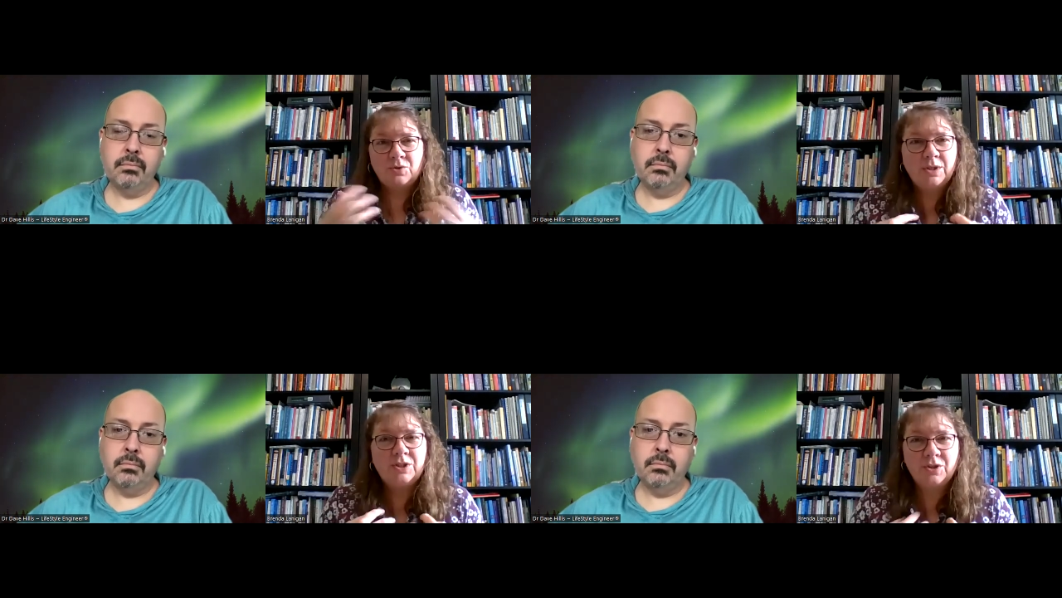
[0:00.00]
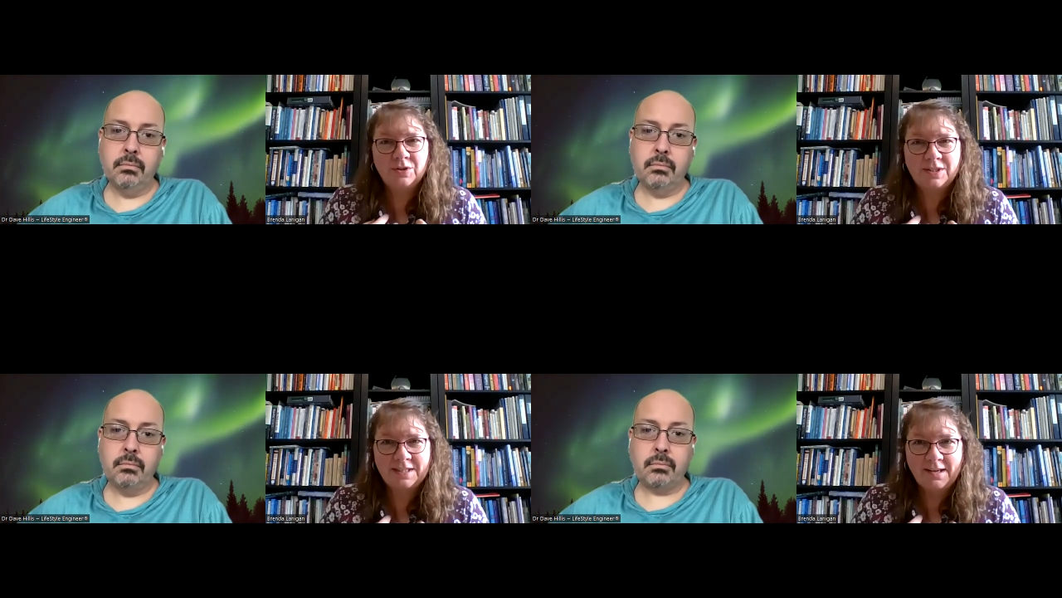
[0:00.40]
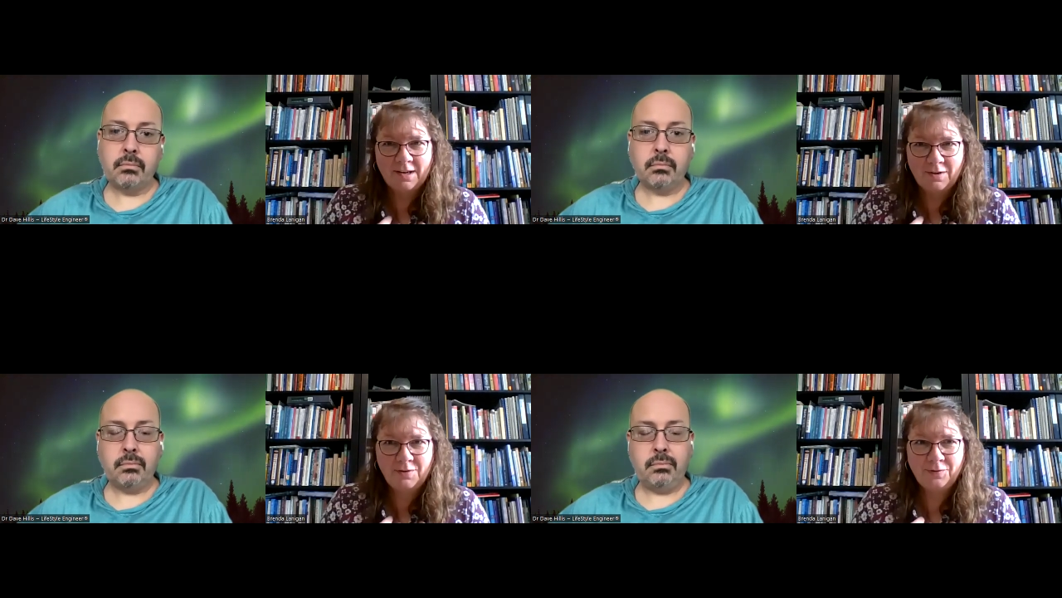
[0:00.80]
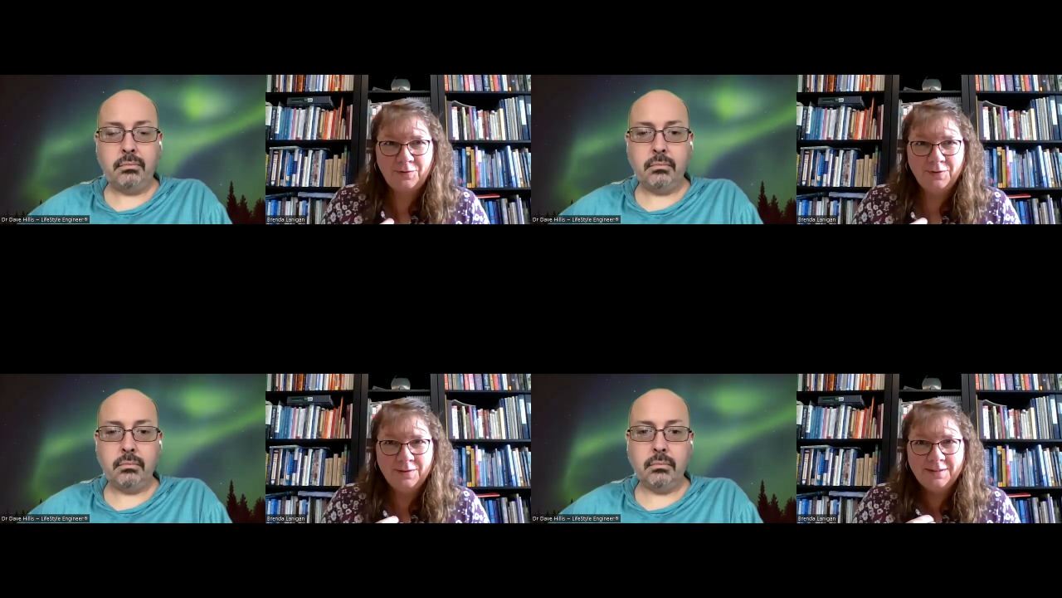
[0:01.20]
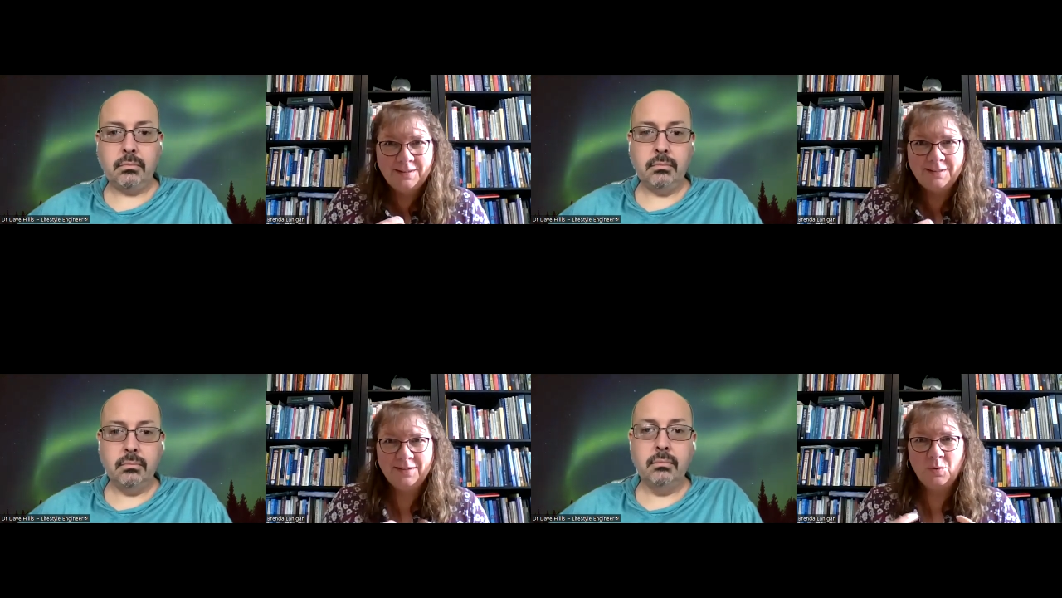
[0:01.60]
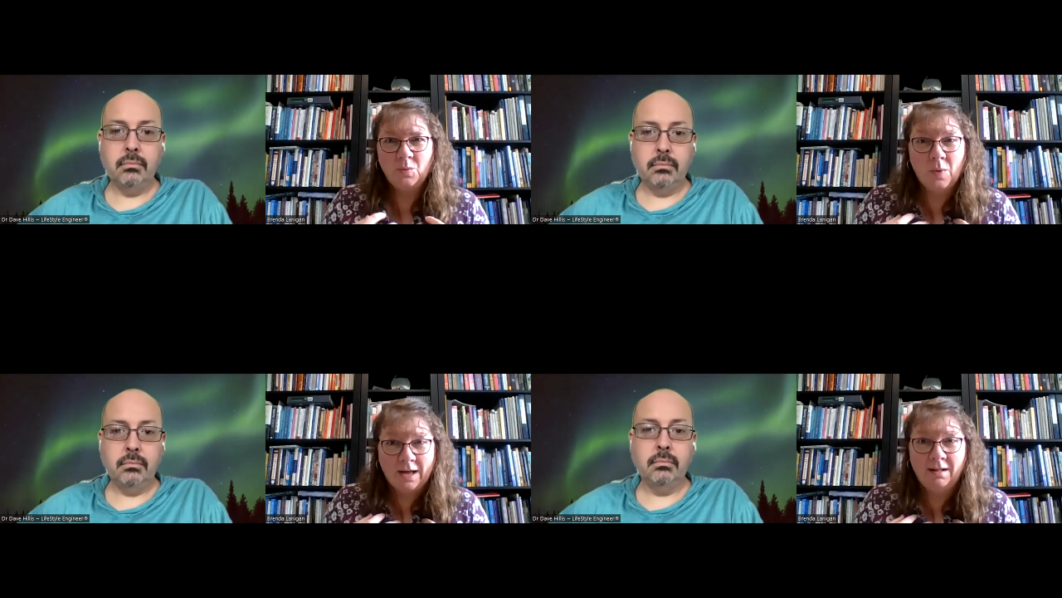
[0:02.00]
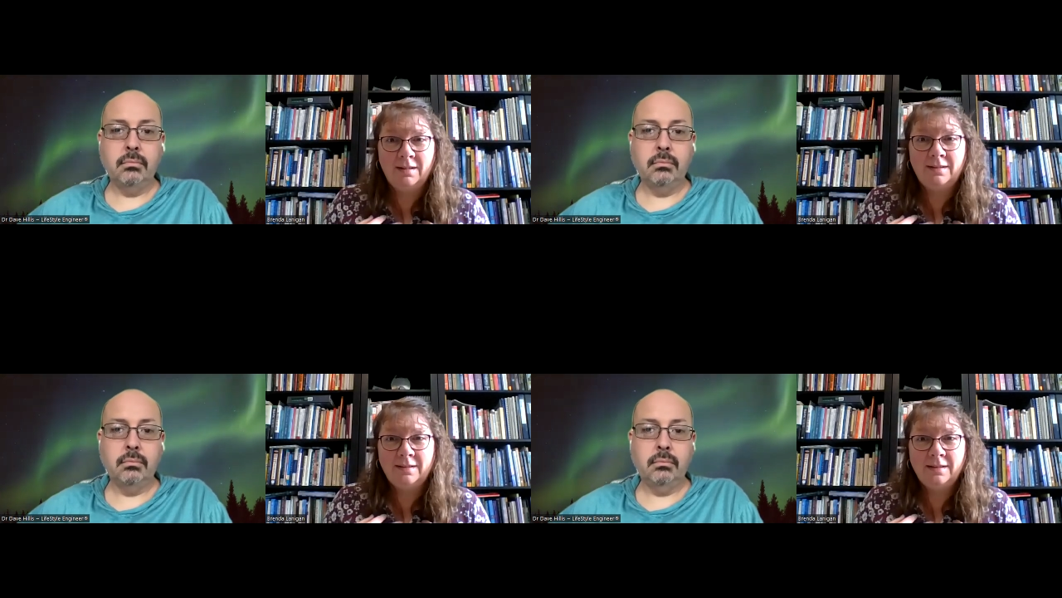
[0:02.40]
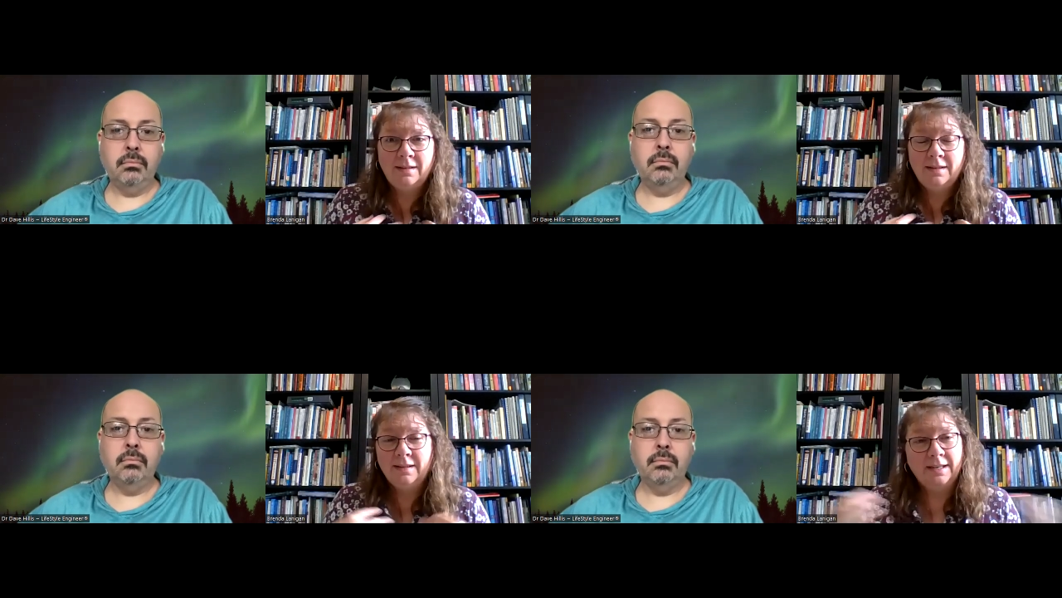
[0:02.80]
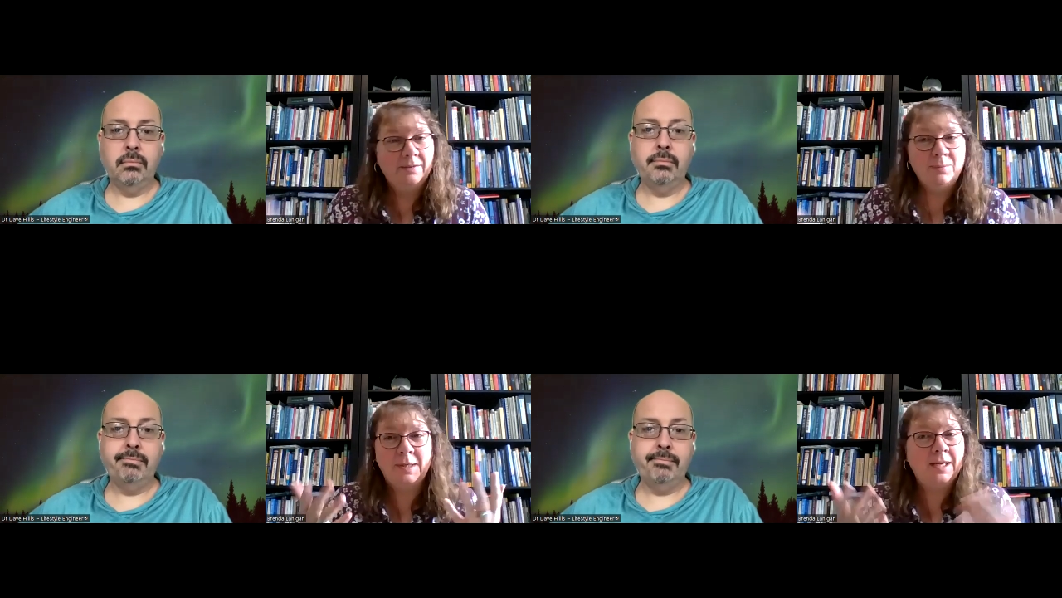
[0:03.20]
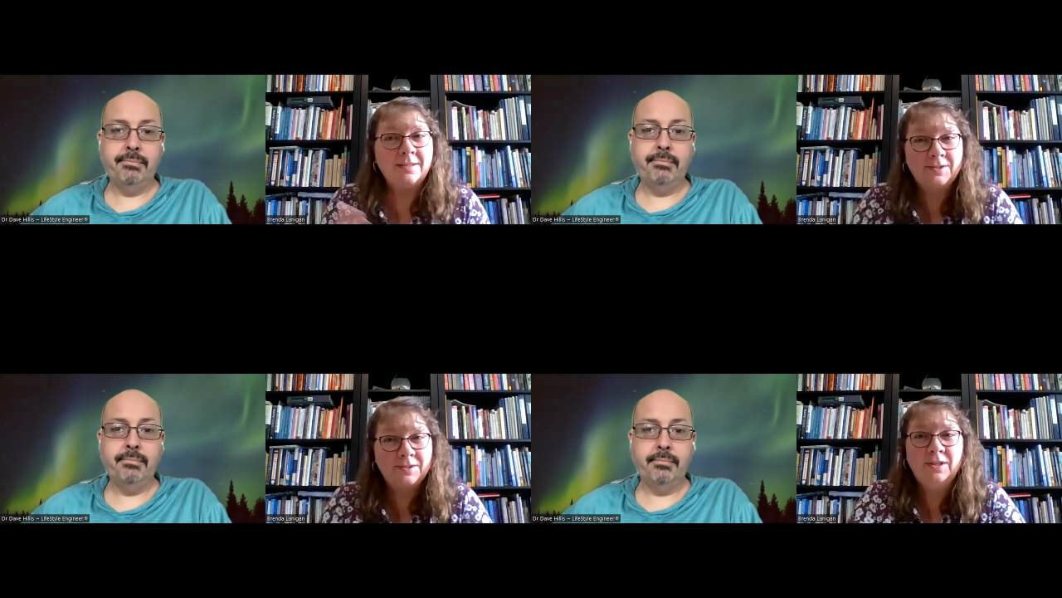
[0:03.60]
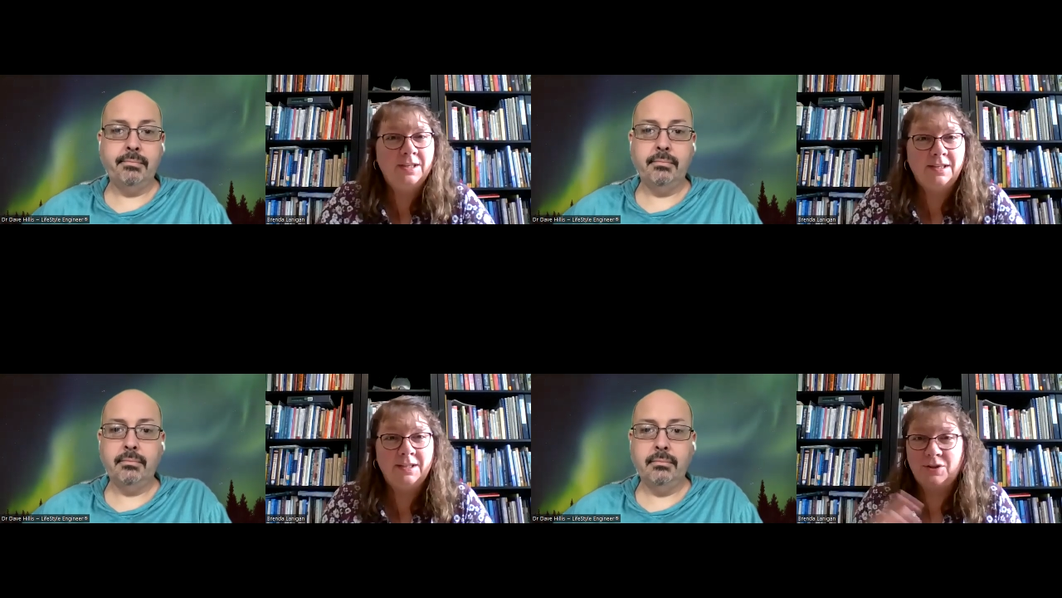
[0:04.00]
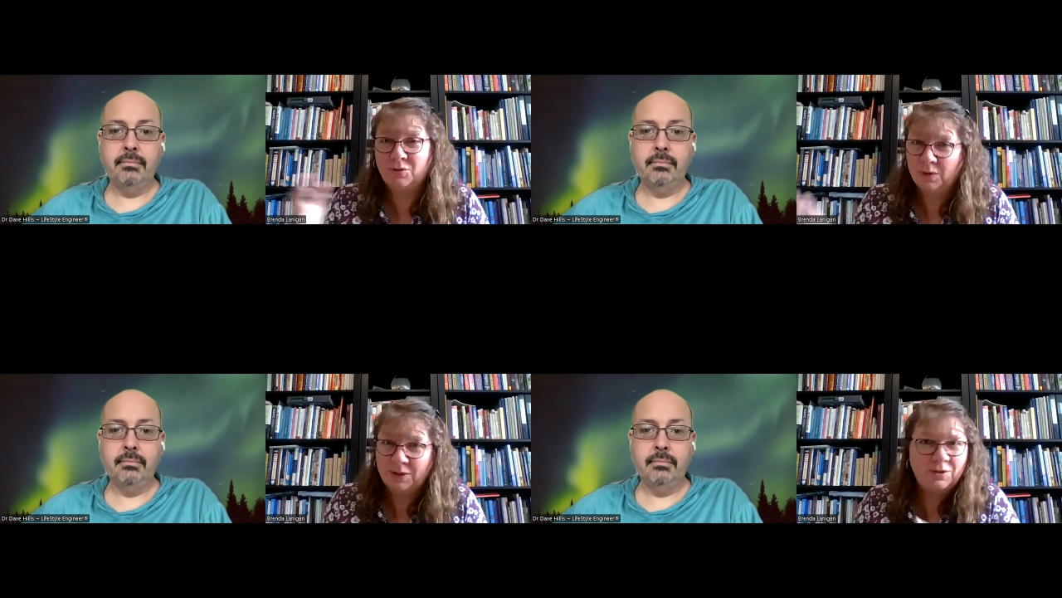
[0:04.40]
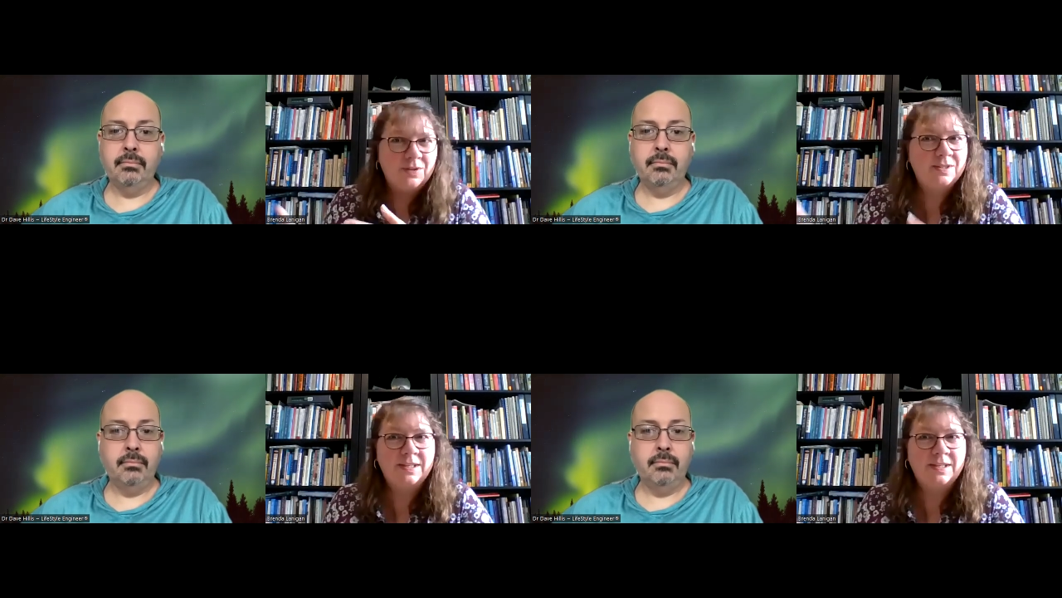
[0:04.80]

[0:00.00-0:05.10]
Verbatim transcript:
Speaker 1: treat yourself well, then everybody else is going to treat you